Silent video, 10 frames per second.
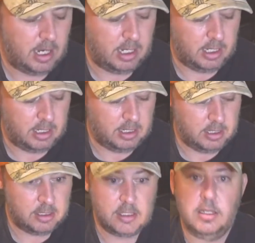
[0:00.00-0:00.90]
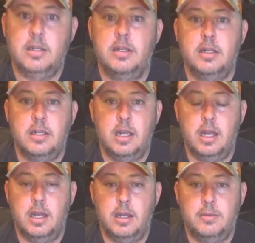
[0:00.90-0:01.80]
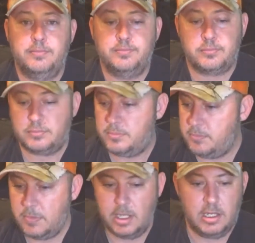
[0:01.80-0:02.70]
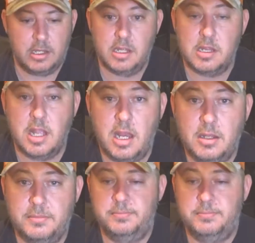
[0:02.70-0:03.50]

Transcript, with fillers: and uh, let's get started.